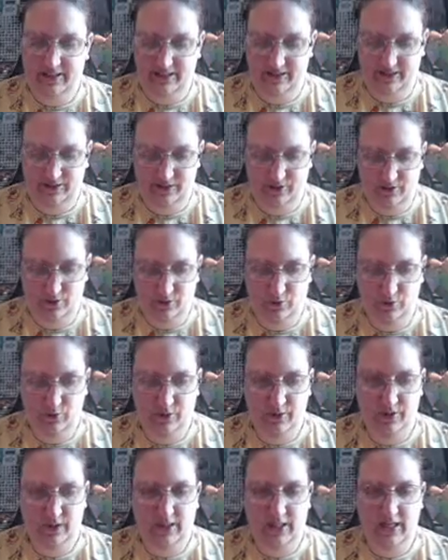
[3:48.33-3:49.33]
so
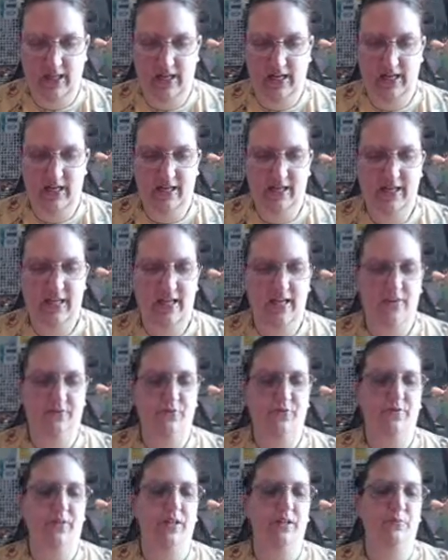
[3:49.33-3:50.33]
I have
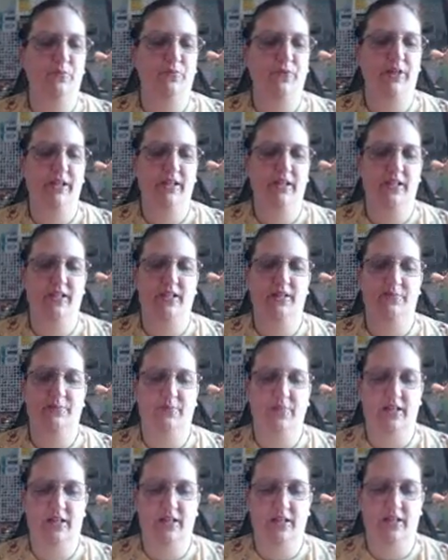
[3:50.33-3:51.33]
already pre-cut
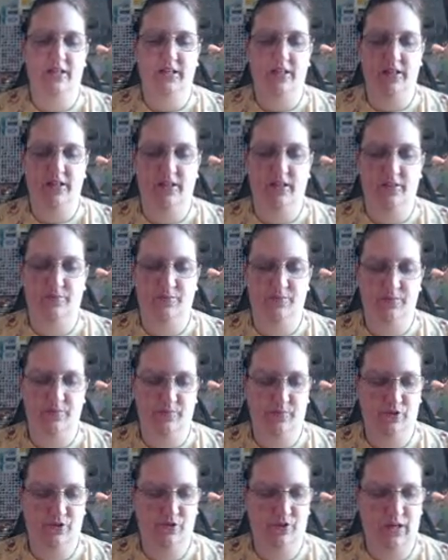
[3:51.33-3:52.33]
my
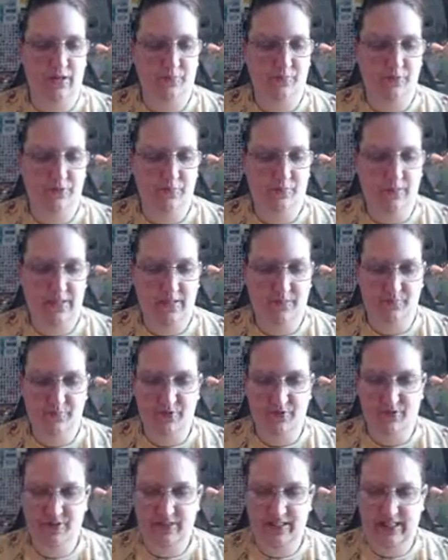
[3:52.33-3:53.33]
scrapbook
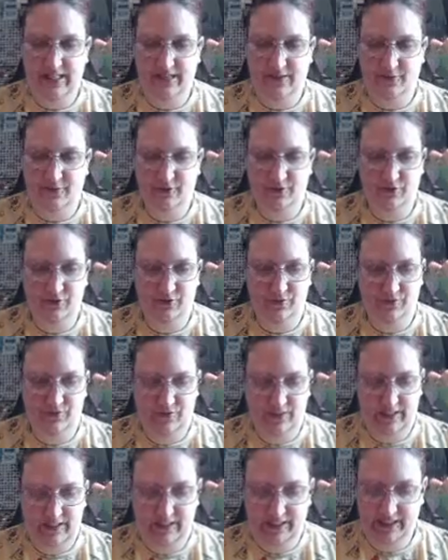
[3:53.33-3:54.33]
paper down to
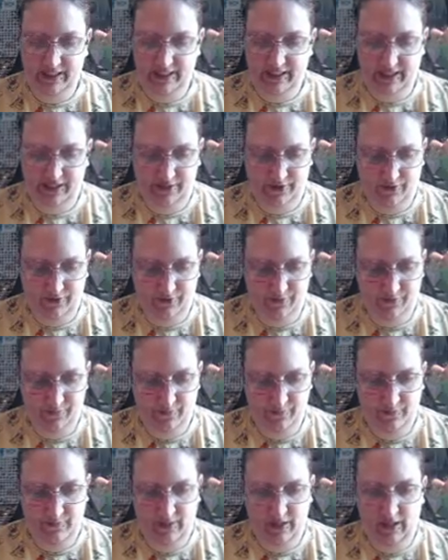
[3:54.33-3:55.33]
fit in here.
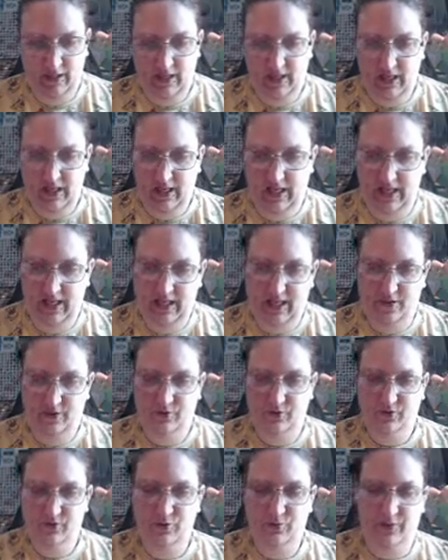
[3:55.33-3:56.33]
And I
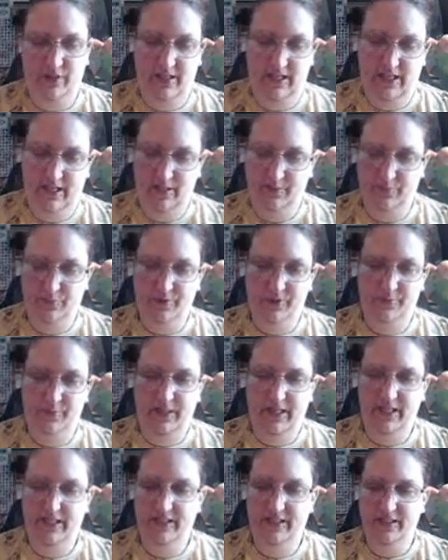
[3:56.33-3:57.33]
also went ahead and
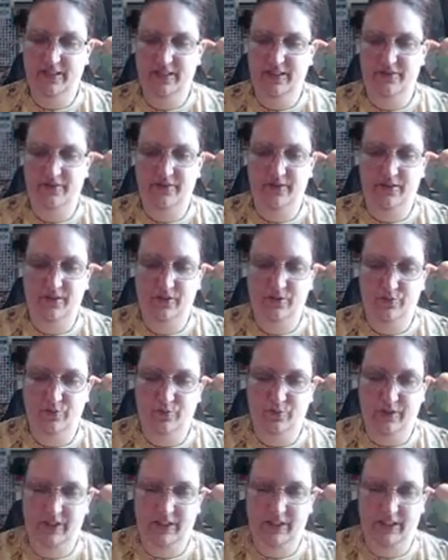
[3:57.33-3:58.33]
pre-painted the
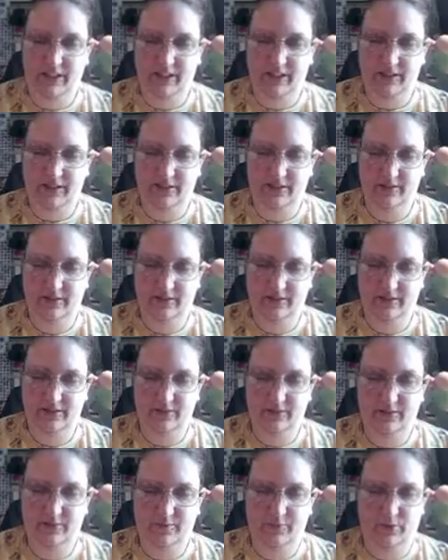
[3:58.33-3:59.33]
green
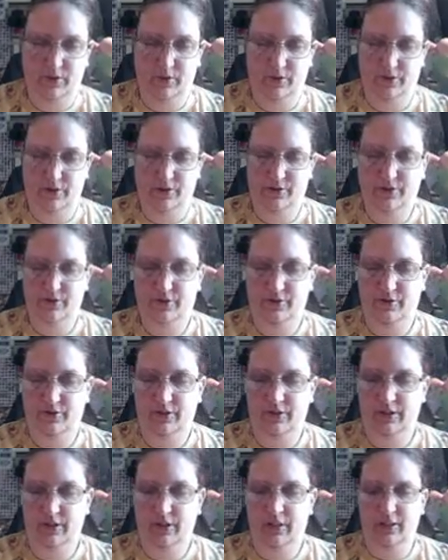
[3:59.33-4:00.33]
part
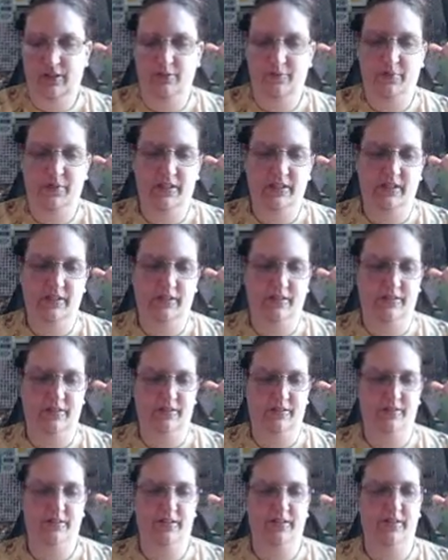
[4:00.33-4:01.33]

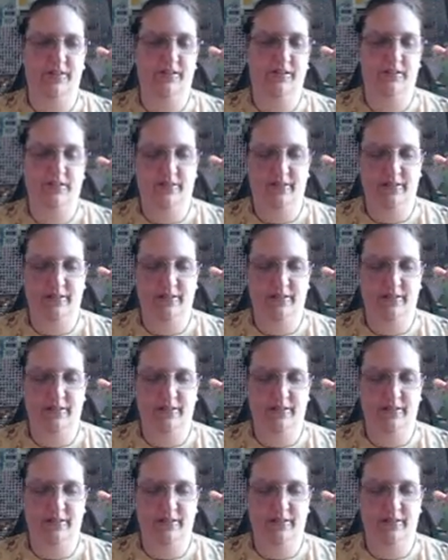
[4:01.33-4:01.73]
because it's